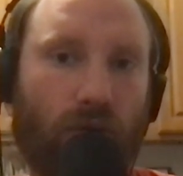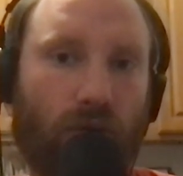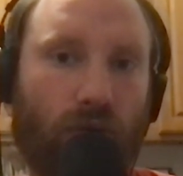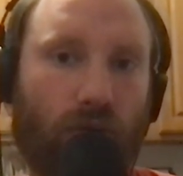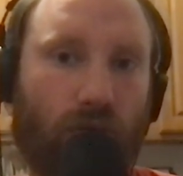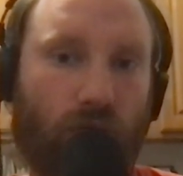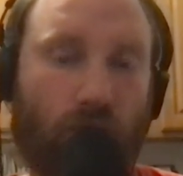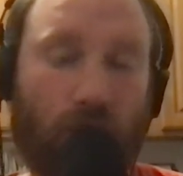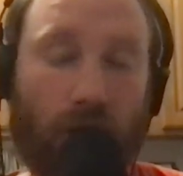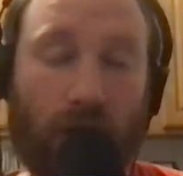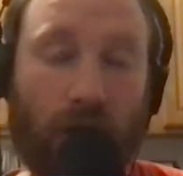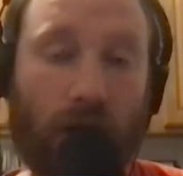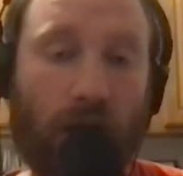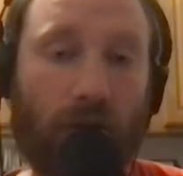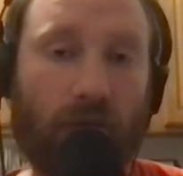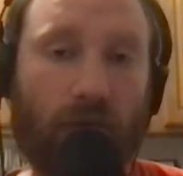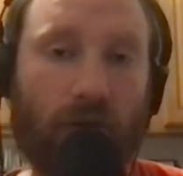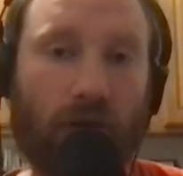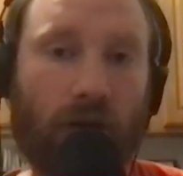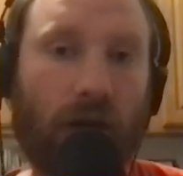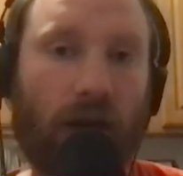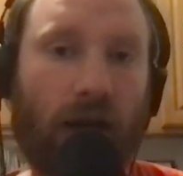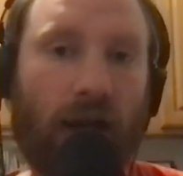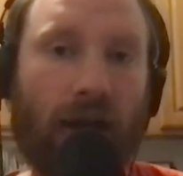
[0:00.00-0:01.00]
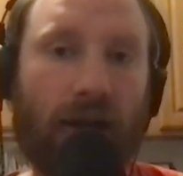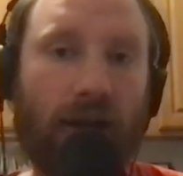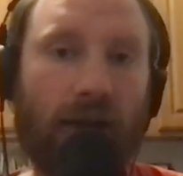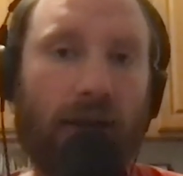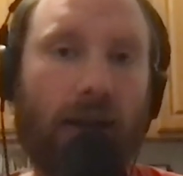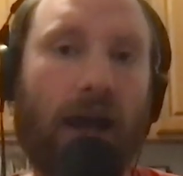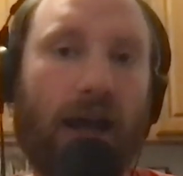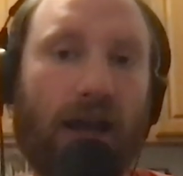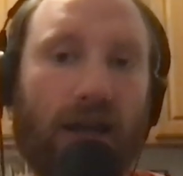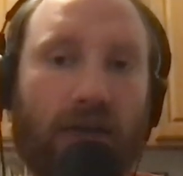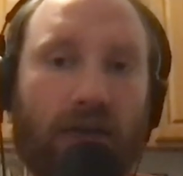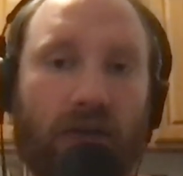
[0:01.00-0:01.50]
recover, and
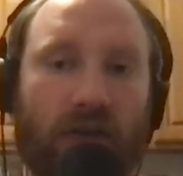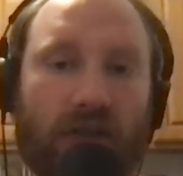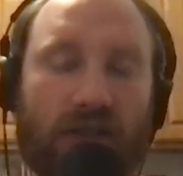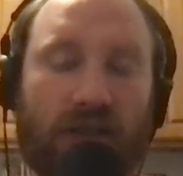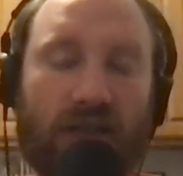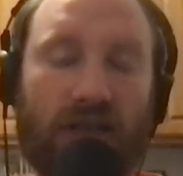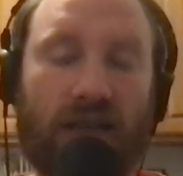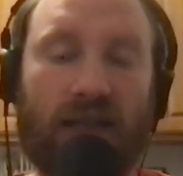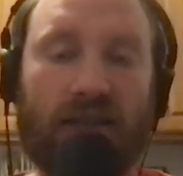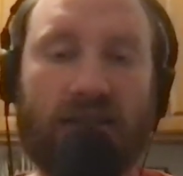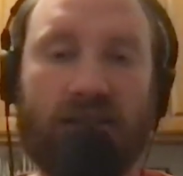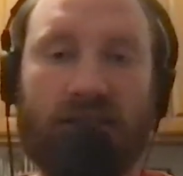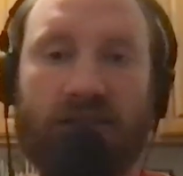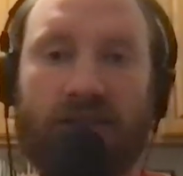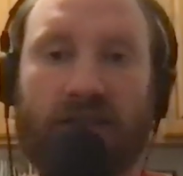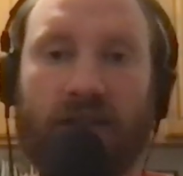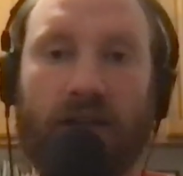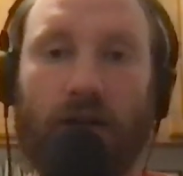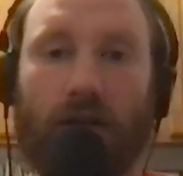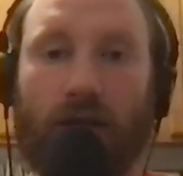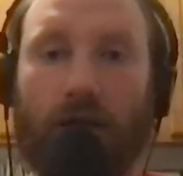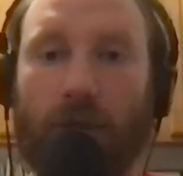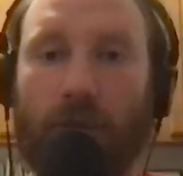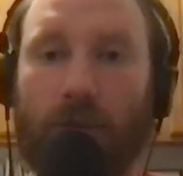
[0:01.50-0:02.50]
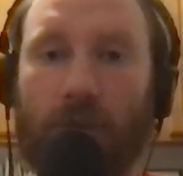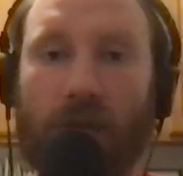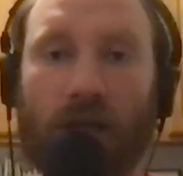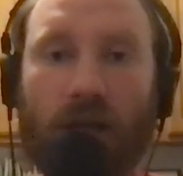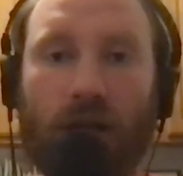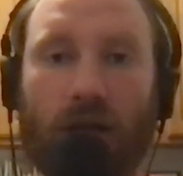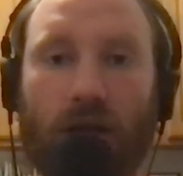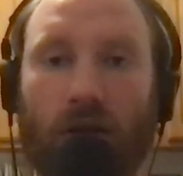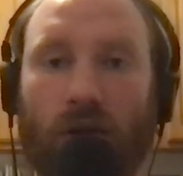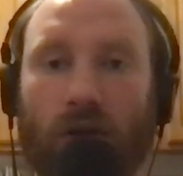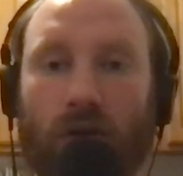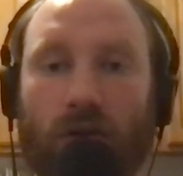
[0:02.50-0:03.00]
not even to necessarily be a
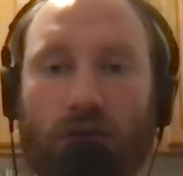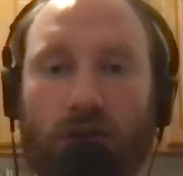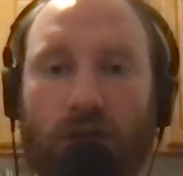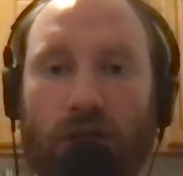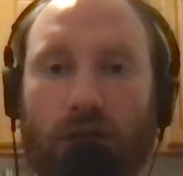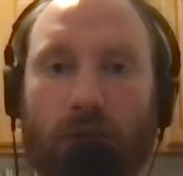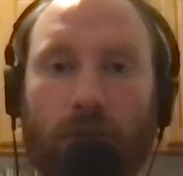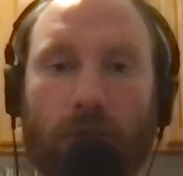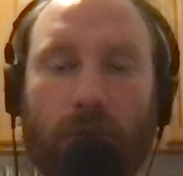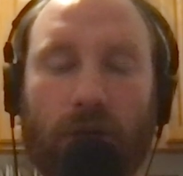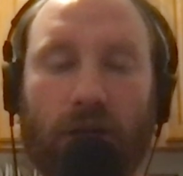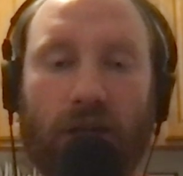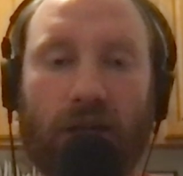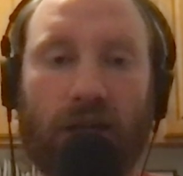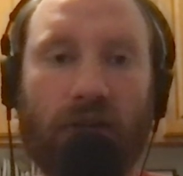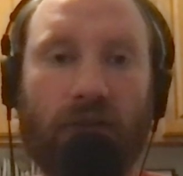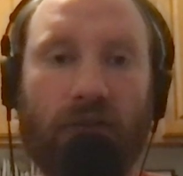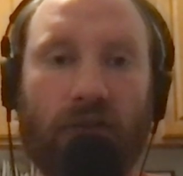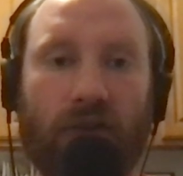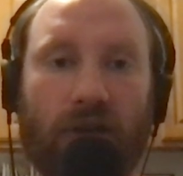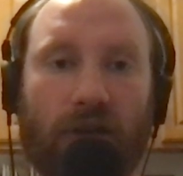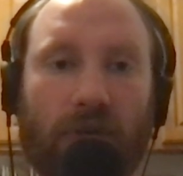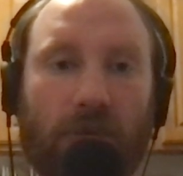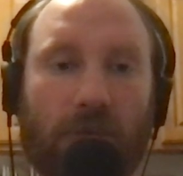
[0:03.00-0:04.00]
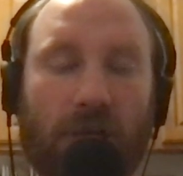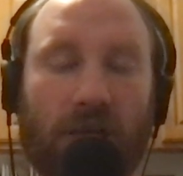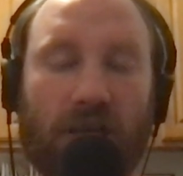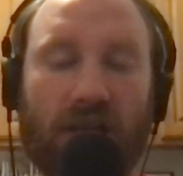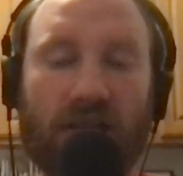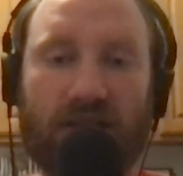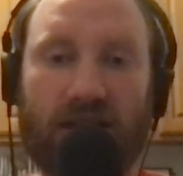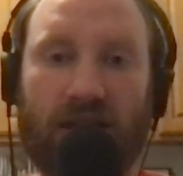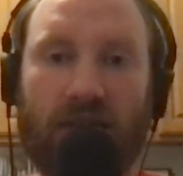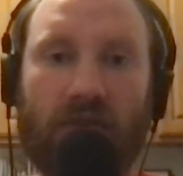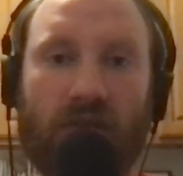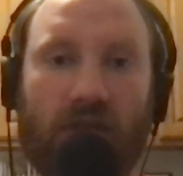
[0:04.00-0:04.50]
closer, but even to be a
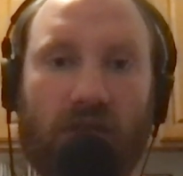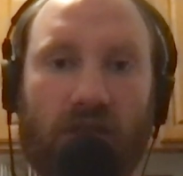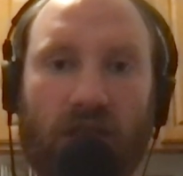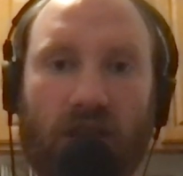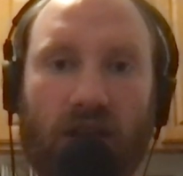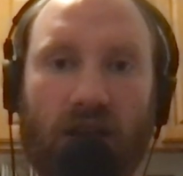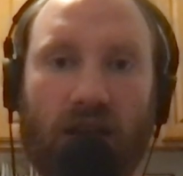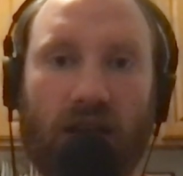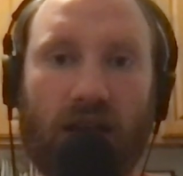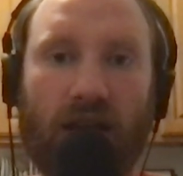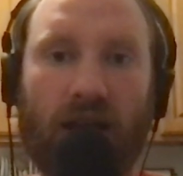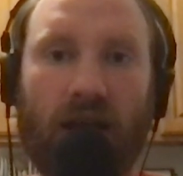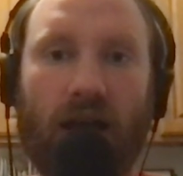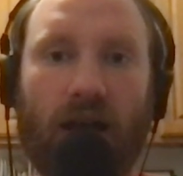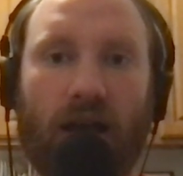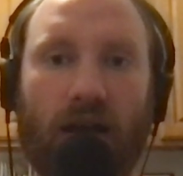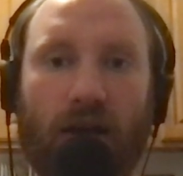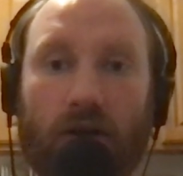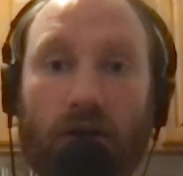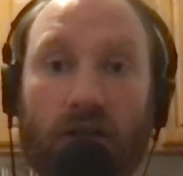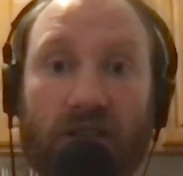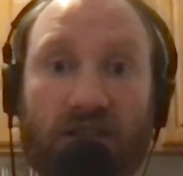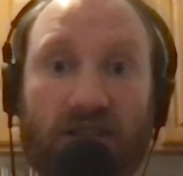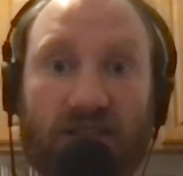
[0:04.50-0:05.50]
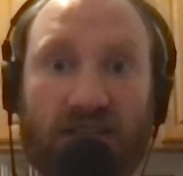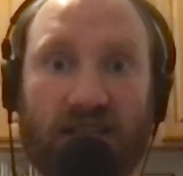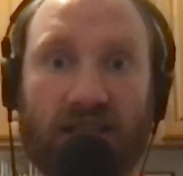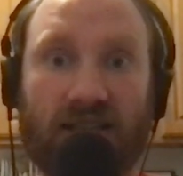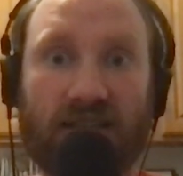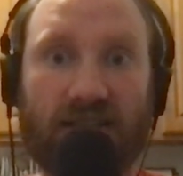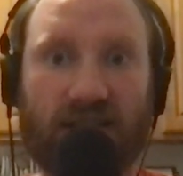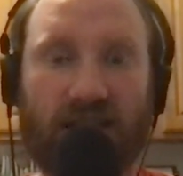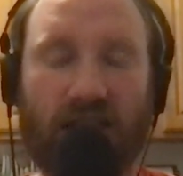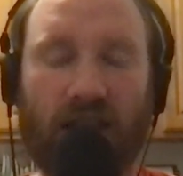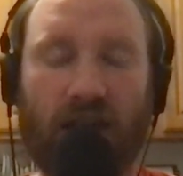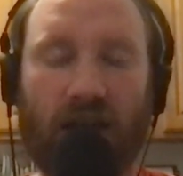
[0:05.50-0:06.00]
seventh inning guy or a
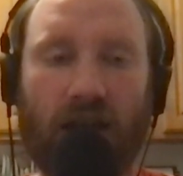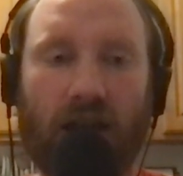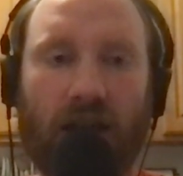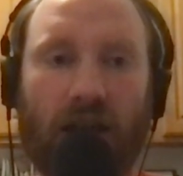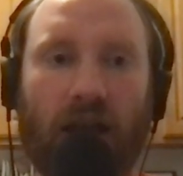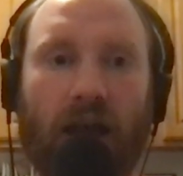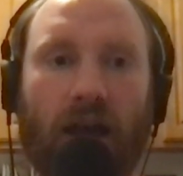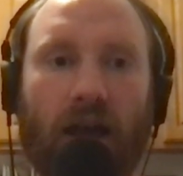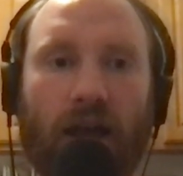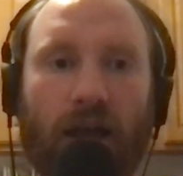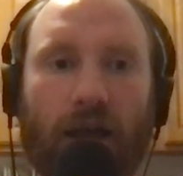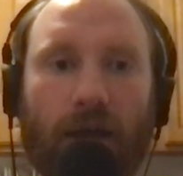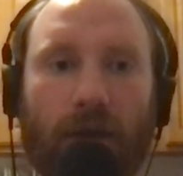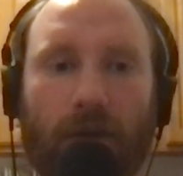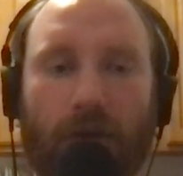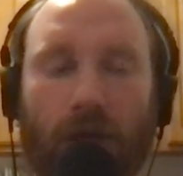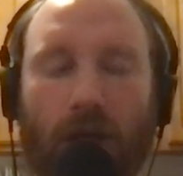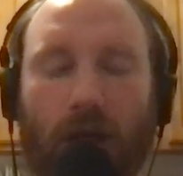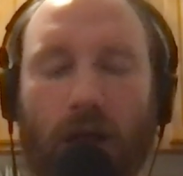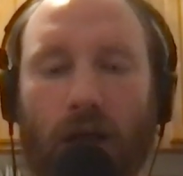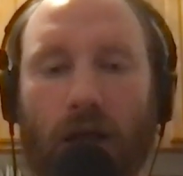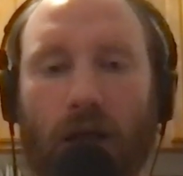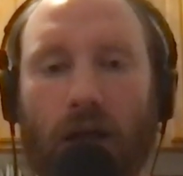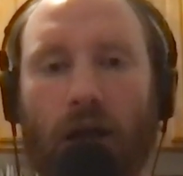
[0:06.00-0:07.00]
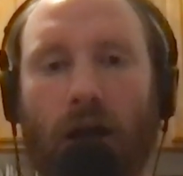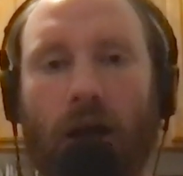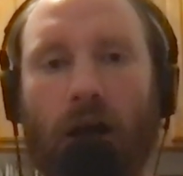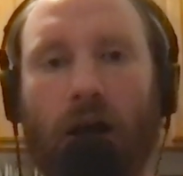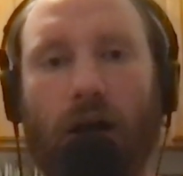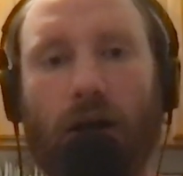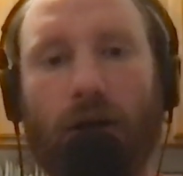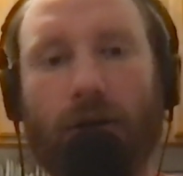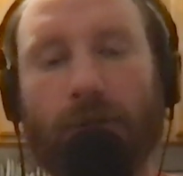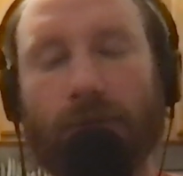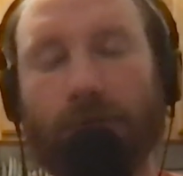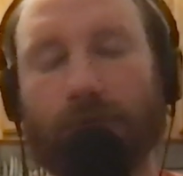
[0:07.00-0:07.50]
sixth inning guy.
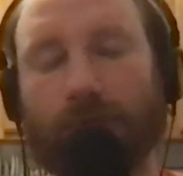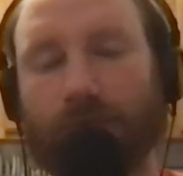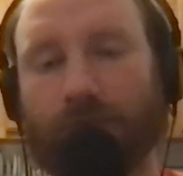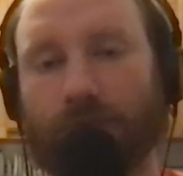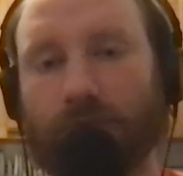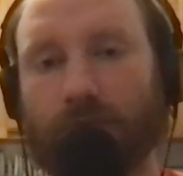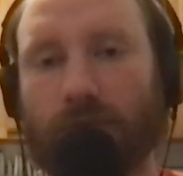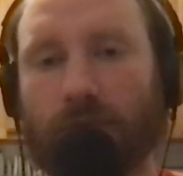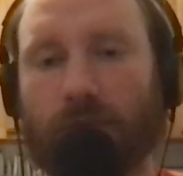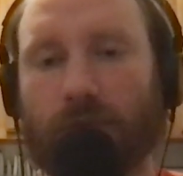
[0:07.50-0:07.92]
Um,